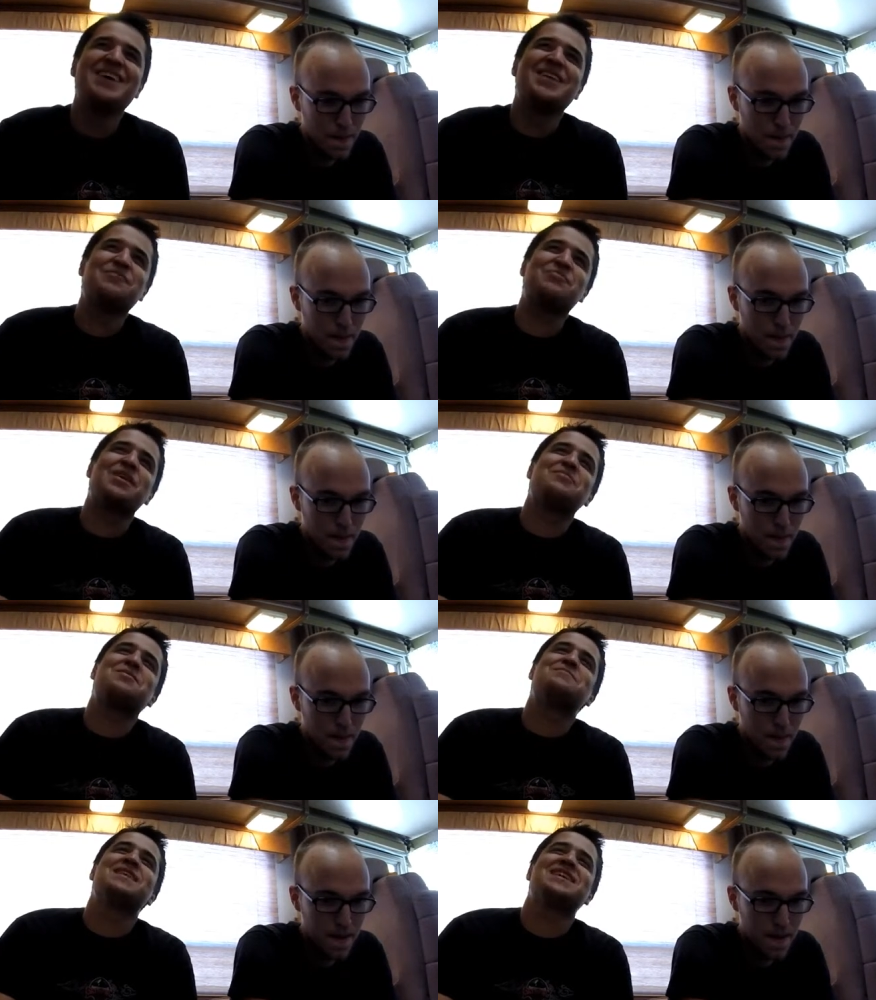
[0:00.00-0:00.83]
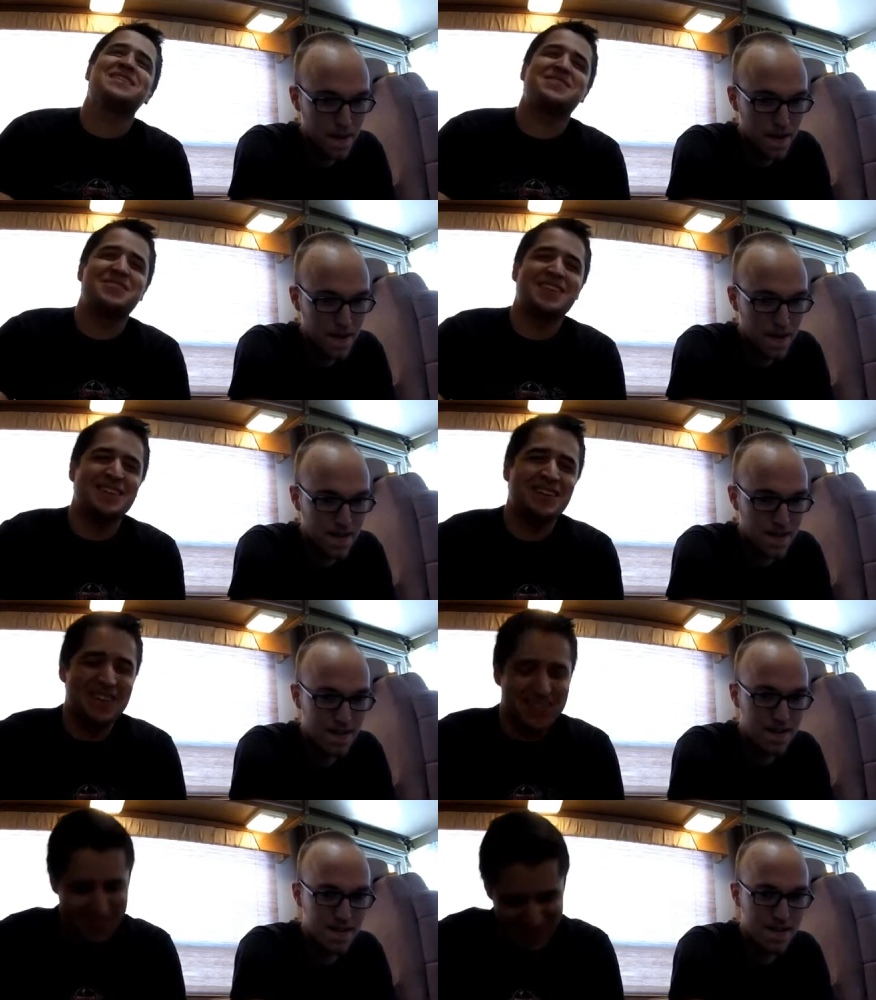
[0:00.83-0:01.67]
Speaker 1: The proper magic trick.
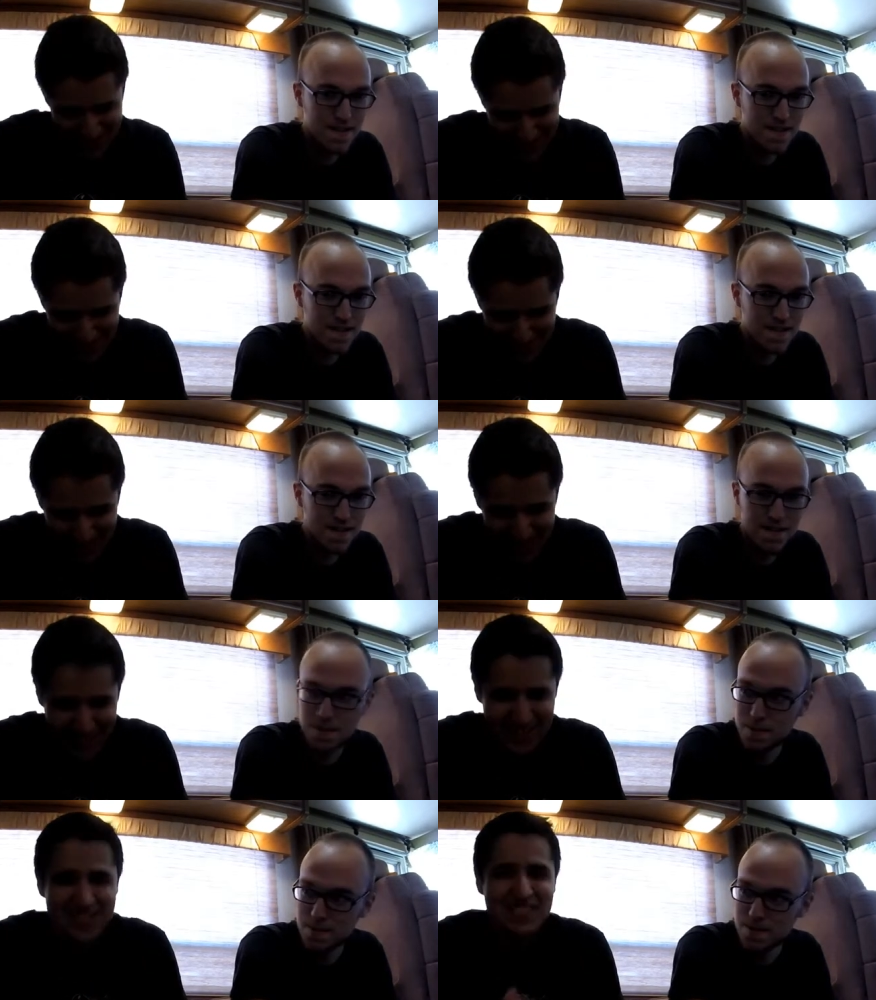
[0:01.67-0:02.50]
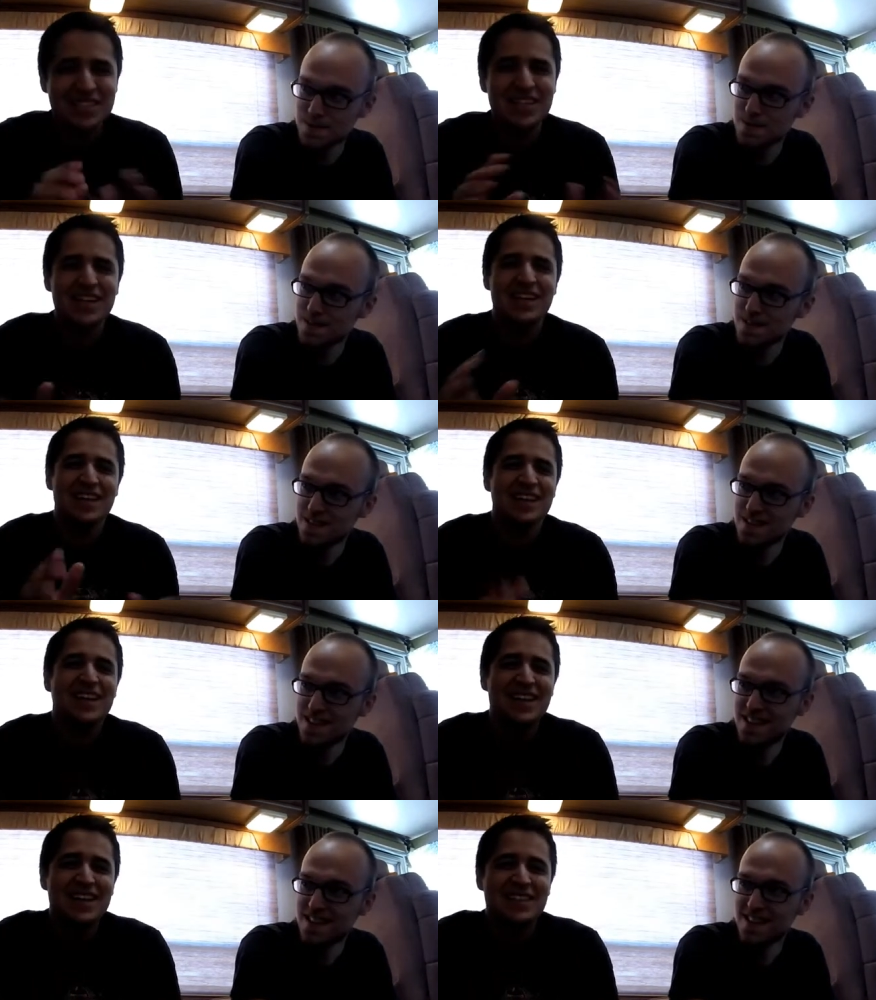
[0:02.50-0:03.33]
Oh, God. This is
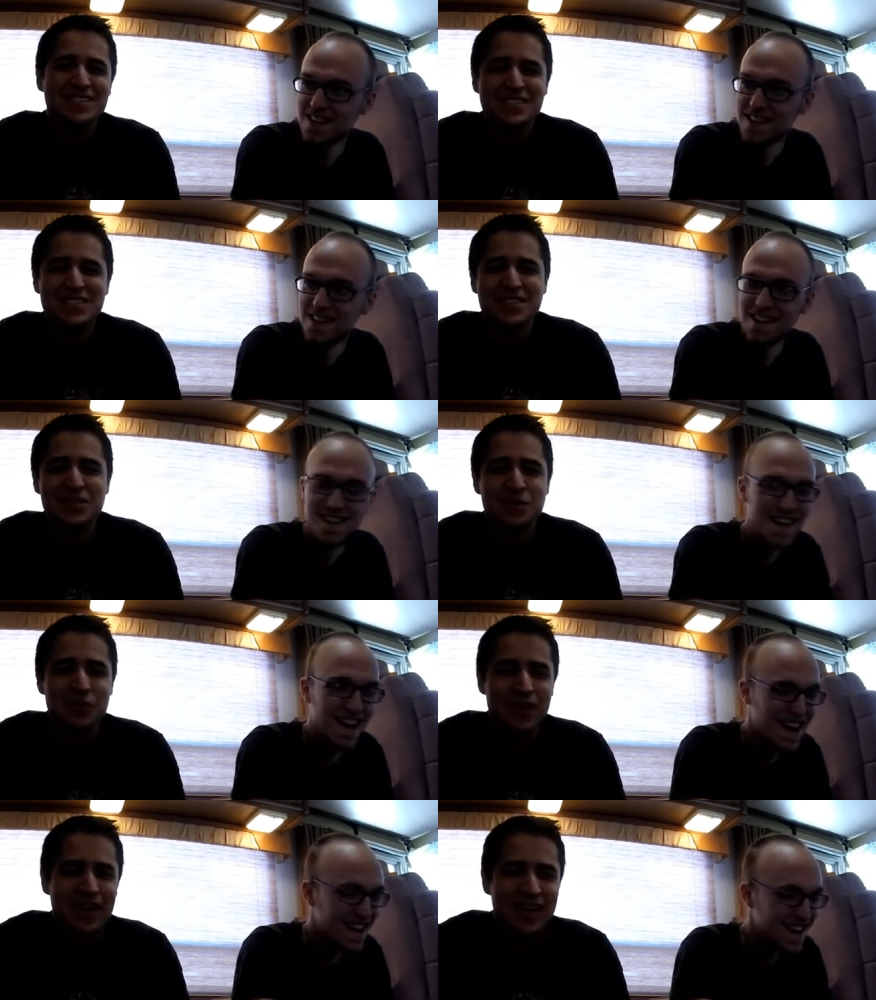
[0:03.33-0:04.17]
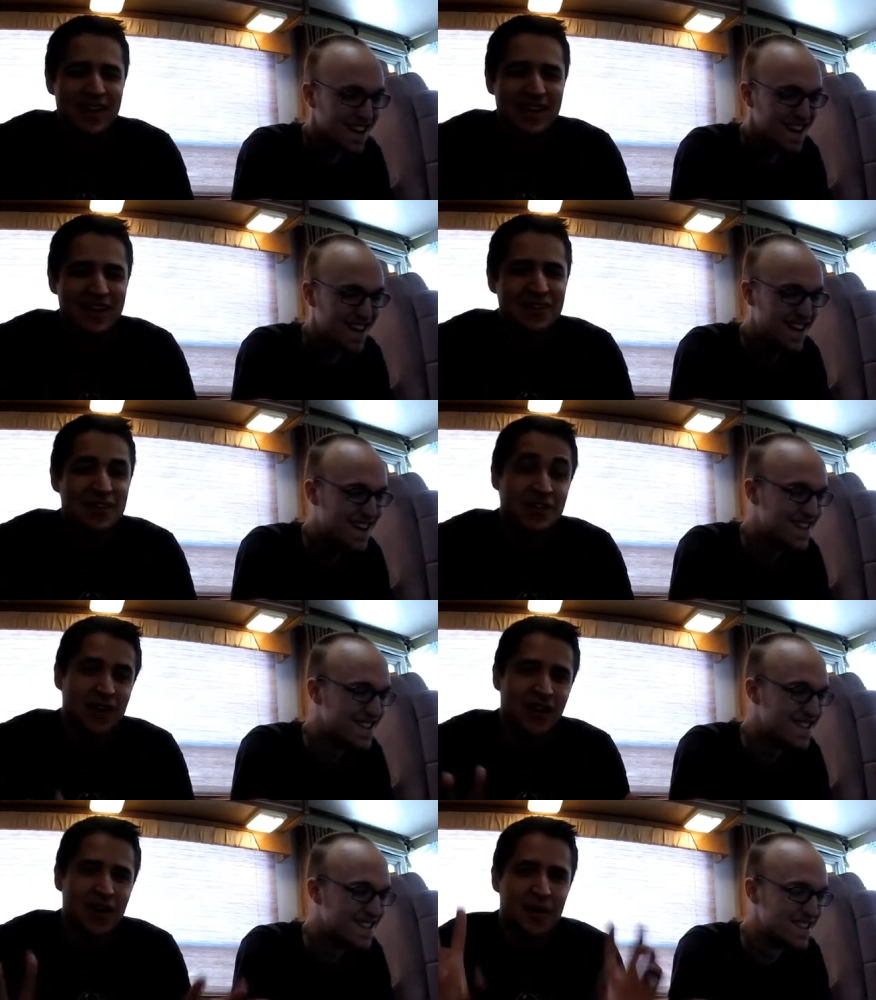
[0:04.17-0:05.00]
this is a good prank or
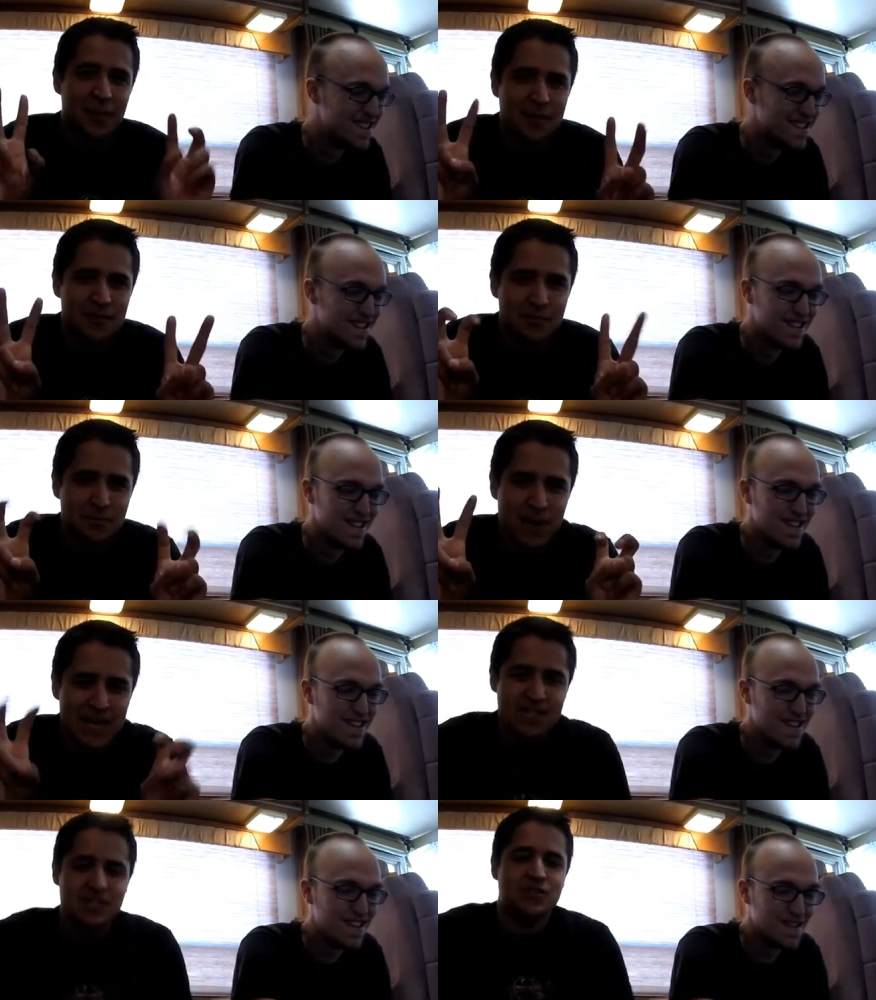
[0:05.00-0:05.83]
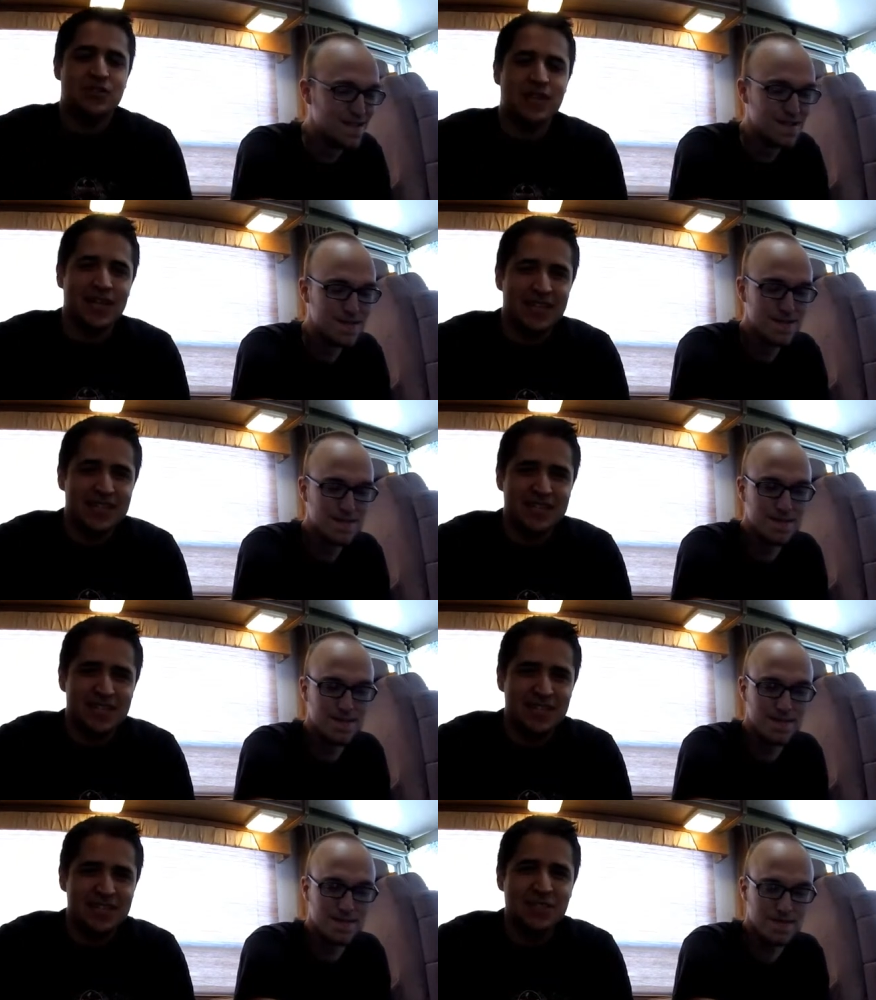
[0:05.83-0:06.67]
uh, magic trick
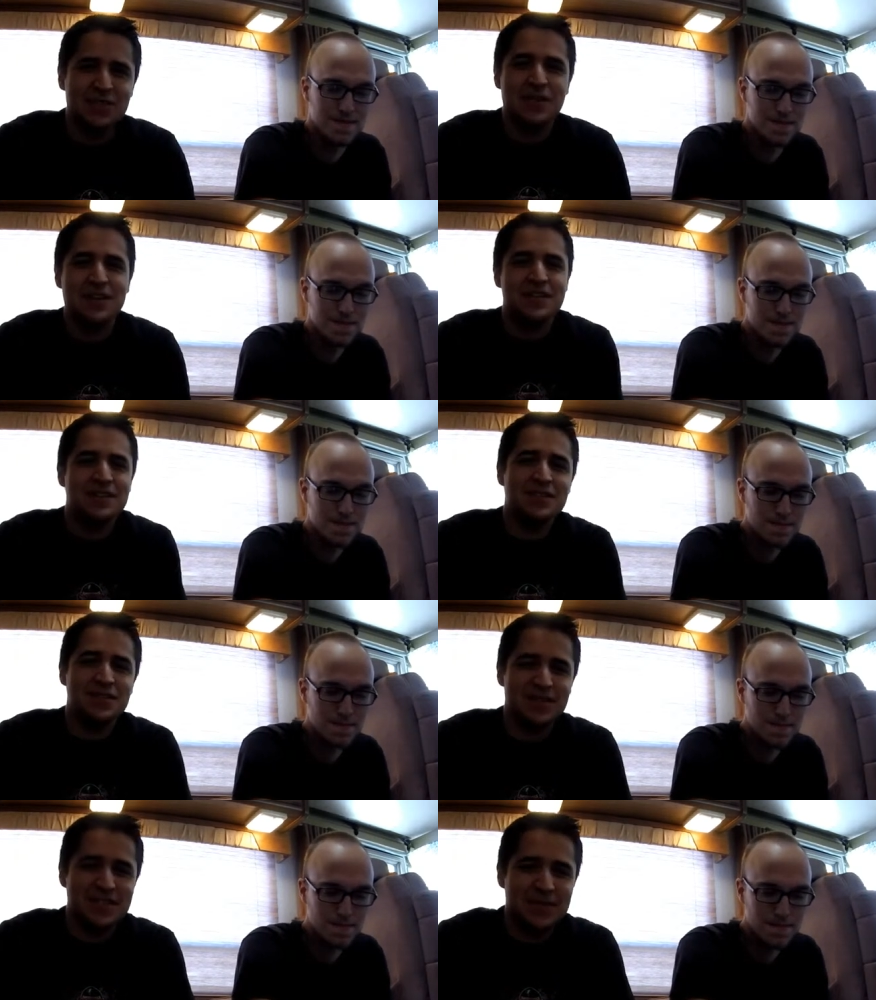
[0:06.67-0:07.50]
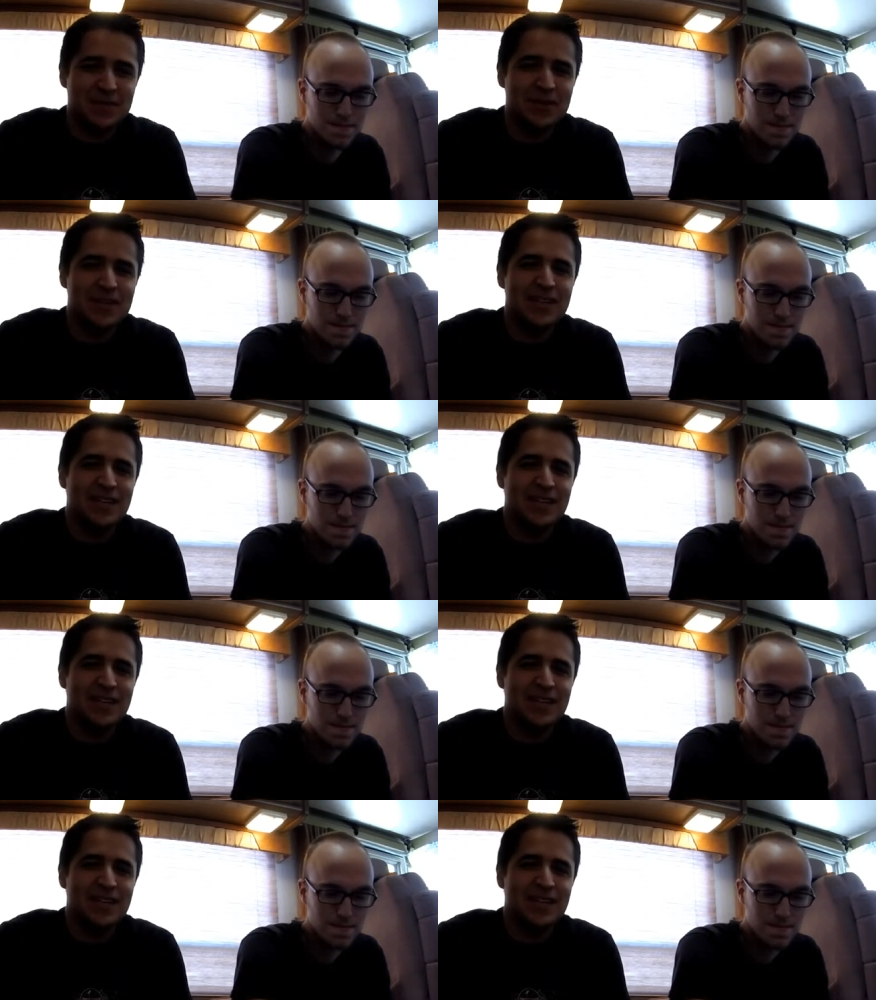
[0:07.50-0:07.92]
to do on, do on someone.